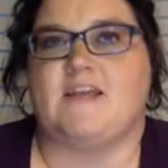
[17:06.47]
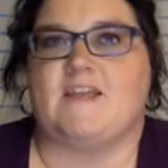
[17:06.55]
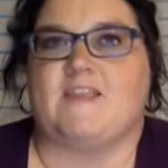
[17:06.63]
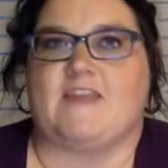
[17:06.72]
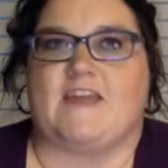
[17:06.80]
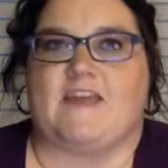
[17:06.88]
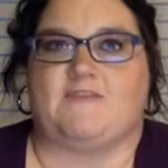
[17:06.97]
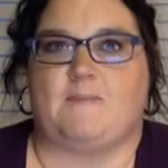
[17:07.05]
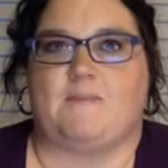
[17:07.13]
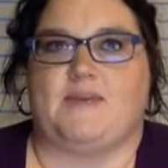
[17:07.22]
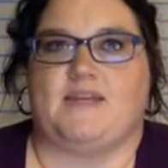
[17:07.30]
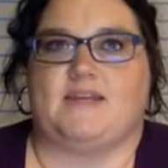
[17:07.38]
They have a
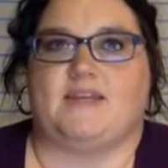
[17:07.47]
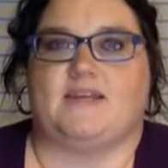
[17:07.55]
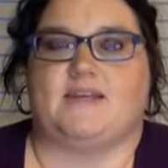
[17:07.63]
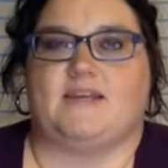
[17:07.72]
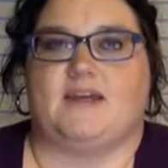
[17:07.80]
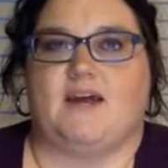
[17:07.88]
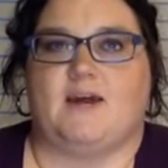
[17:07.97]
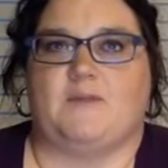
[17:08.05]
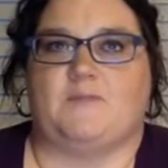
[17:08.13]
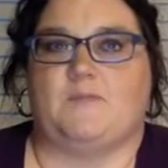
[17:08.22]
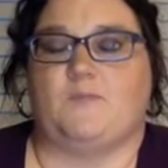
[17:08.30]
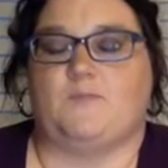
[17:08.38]
big
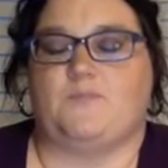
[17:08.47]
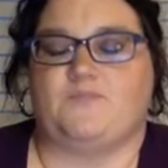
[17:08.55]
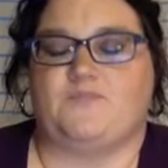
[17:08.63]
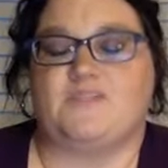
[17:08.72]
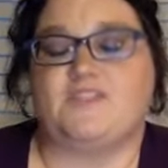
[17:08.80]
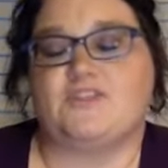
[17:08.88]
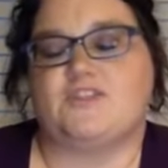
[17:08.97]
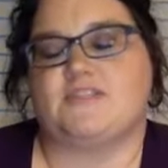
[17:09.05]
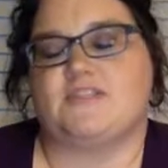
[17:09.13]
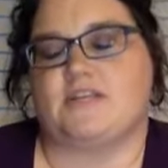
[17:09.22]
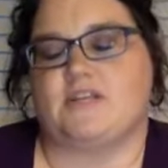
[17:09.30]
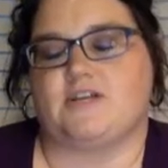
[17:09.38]
um, visitor
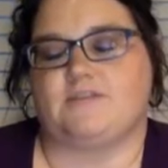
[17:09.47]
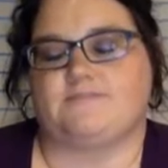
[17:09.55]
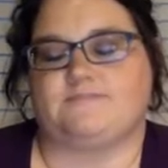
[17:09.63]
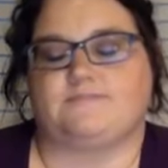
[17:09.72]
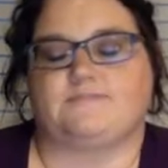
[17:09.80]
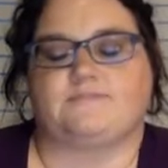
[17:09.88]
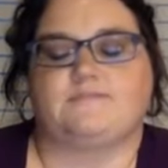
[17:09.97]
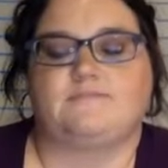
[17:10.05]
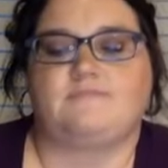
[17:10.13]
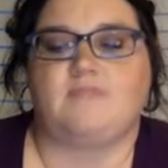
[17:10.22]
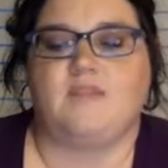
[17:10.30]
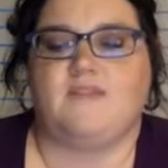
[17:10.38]
center.
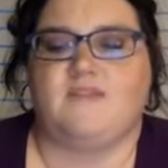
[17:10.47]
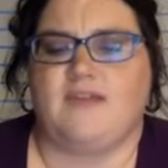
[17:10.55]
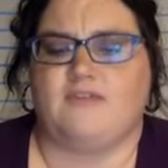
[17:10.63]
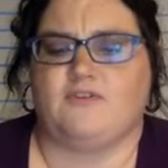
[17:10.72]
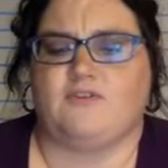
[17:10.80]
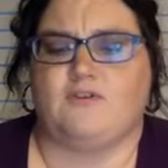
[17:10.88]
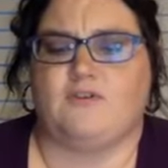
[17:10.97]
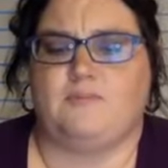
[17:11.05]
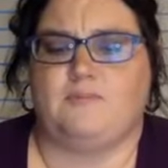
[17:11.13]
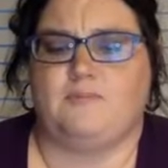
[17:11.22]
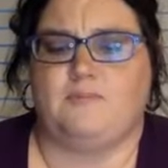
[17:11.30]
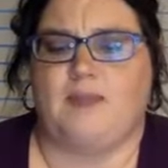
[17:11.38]
They have
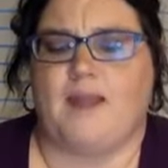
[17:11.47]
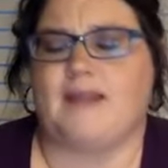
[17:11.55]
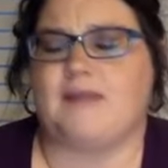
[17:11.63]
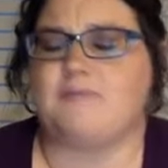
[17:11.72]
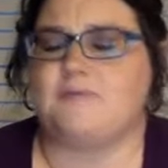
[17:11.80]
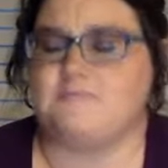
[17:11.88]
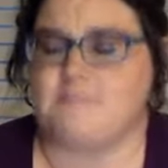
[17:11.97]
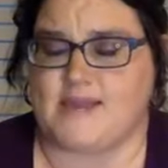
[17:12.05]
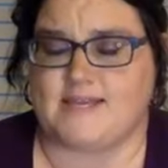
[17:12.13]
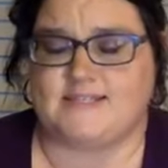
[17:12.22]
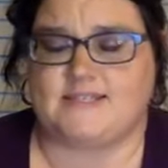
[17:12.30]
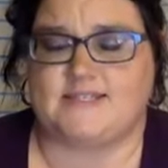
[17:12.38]
pineapple
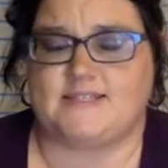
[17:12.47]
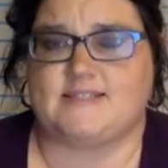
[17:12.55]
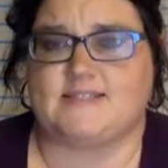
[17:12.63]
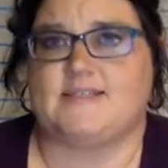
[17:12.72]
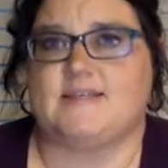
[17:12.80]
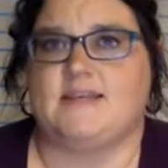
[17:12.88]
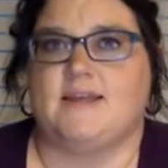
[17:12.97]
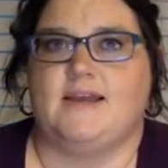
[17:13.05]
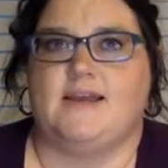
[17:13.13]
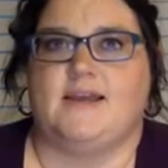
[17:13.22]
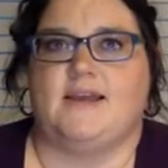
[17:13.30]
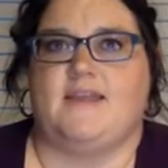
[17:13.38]
mazes.
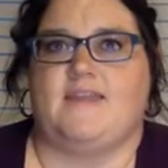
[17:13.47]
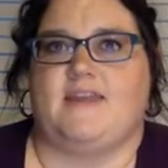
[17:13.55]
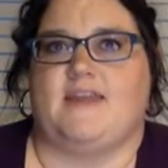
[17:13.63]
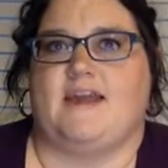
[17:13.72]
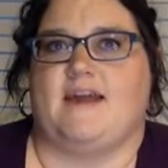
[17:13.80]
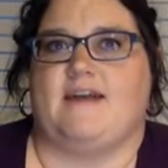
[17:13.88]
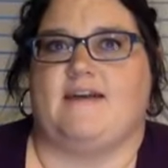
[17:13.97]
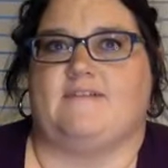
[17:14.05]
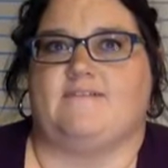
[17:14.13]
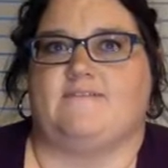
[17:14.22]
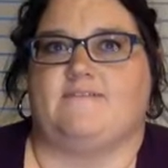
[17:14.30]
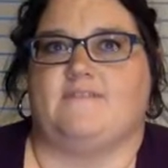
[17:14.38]
They
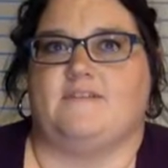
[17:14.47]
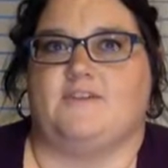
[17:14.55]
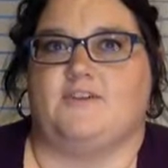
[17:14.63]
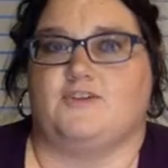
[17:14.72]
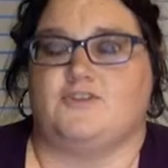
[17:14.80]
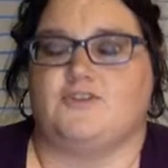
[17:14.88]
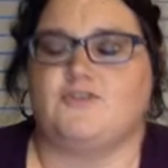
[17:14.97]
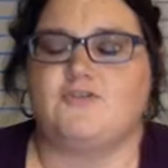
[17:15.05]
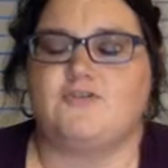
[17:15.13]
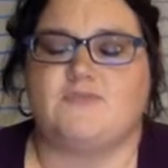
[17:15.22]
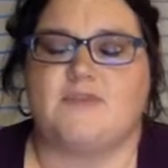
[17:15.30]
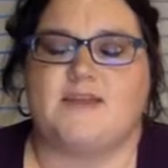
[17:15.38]
have your
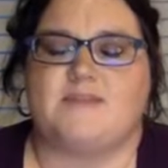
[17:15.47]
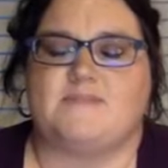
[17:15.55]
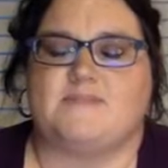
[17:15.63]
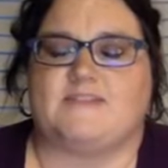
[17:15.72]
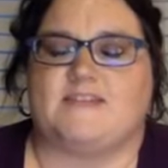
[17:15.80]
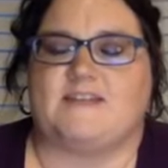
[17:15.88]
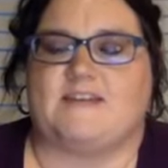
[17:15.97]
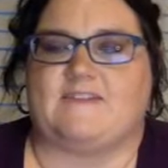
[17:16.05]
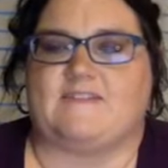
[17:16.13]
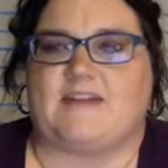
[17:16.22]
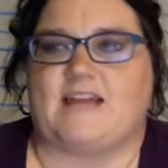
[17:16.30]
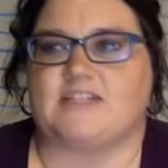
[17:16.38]
Dole whips, they have
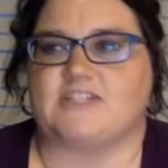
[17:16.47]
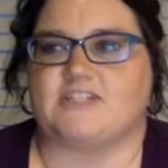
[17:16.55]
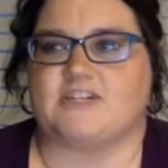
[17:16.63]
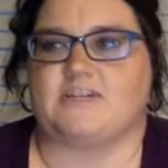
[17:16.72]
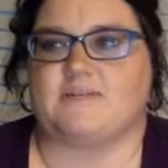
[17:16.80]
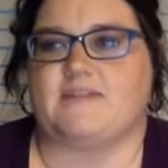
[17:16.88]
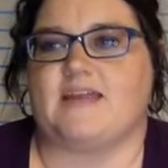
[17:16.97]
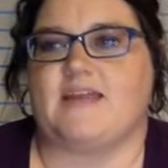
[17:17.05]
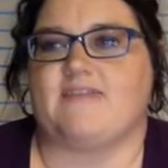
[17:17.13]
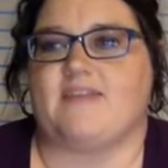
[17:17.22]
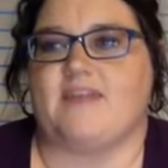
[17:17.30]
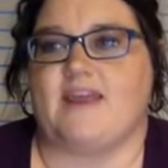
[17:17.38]
ice cream, they
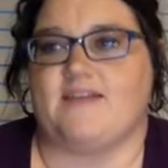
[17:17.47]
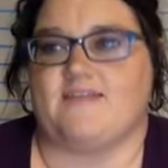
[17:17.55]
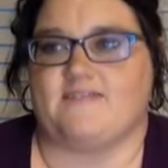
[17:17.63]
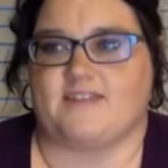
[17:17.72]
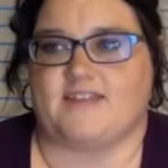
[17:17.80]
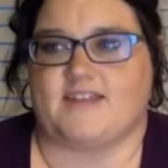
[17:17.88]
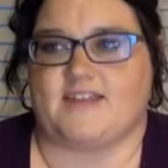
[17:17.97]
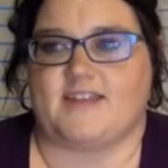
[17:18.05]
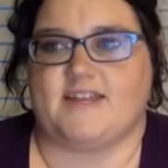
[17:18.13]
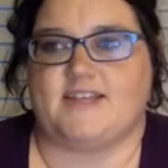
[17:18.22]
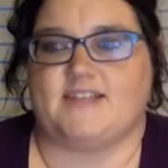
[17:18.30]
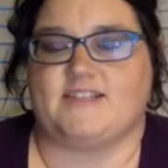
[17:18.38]
have everything.
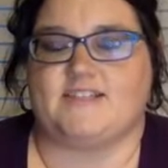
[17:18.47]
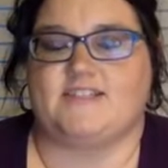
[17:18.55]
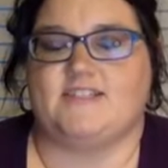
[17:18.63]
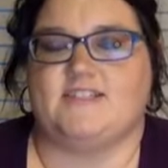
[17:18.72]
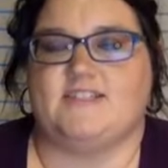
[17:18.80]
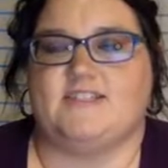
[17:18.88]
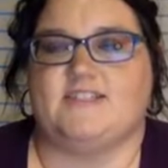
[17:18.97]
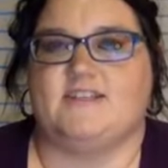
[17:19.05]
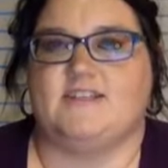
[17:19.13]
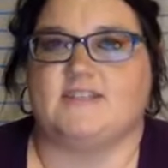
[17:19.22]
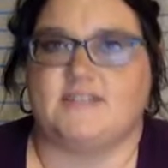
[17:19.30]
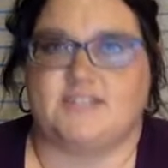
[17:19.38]
It is
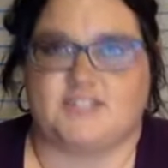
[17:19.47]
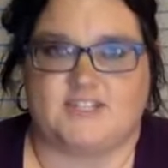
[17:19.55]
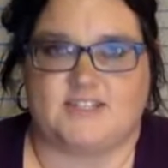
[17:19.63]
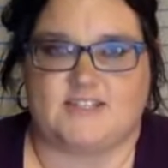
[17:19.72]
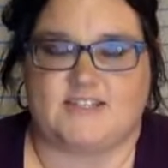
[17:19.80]
delicious.